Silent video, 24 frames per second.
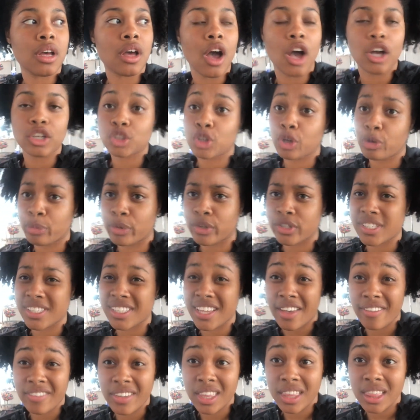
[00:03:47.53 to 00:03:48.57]
October
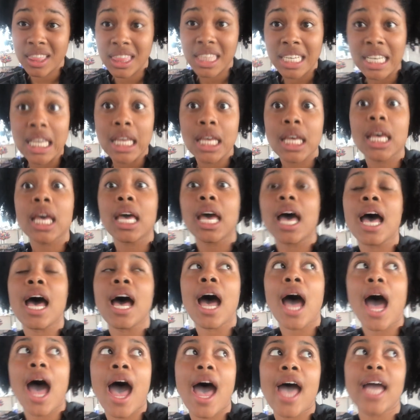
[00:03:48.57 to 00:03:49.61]
7th.
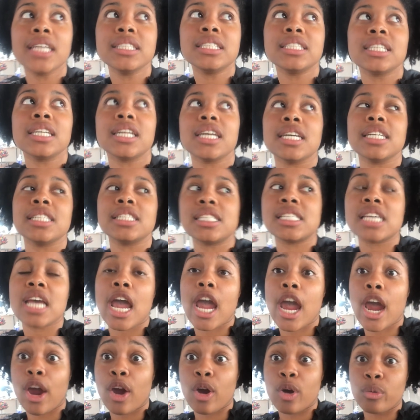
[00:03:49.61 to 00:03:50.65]
I did a
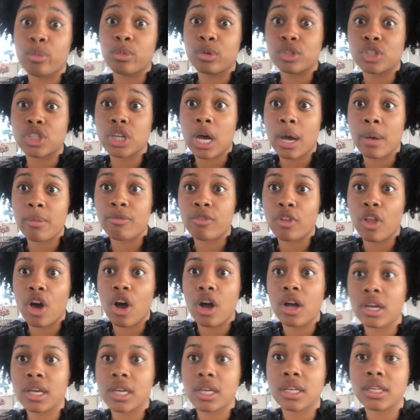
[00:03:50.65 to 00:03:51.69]
terrible job
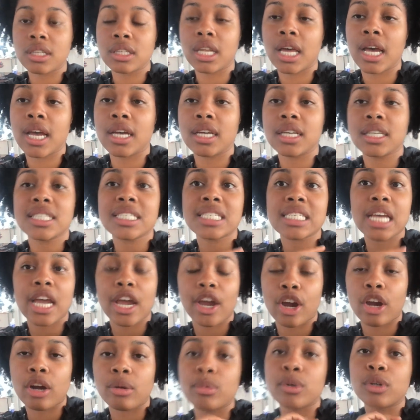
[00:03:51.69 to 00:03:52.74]
vlogging, like
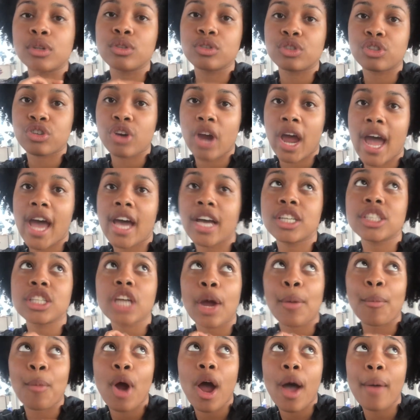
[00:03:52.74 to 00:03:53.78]
terrible trash.
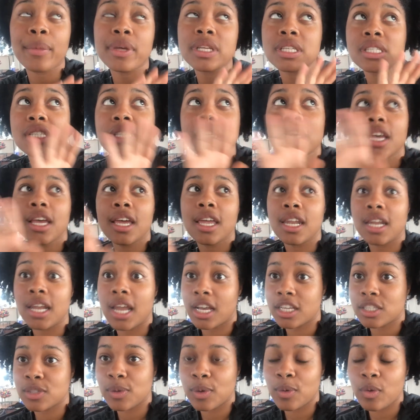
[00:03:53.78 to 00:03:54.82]
I promise
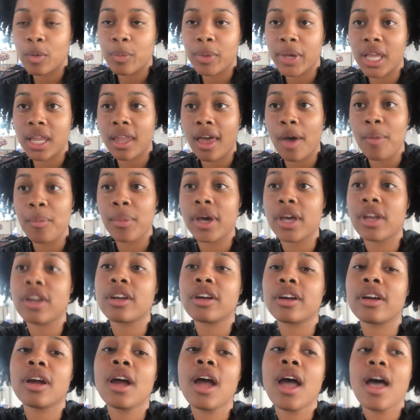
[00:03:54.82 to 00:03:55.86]
next week will be a lot
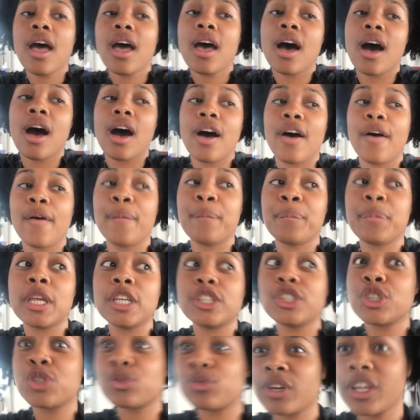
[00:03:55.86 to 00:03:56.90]
better. Um,
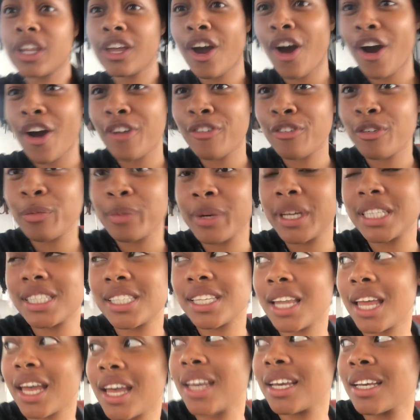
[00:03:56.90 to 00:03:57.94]
it's just really hard for me
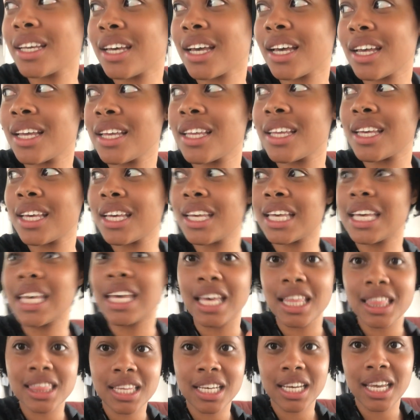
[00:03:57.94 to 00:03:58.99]
to like
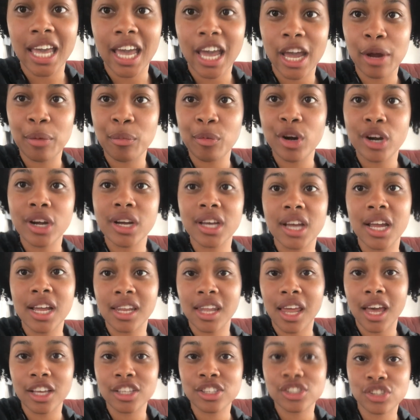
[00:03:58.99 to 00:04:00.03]
get the camera and
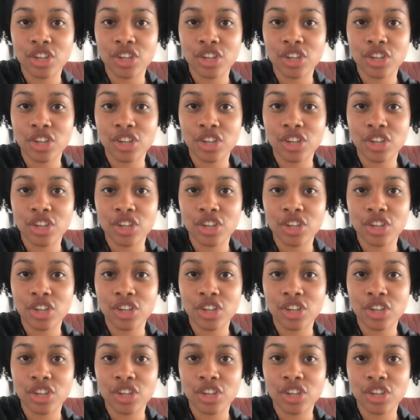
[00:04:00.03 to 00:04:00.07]
like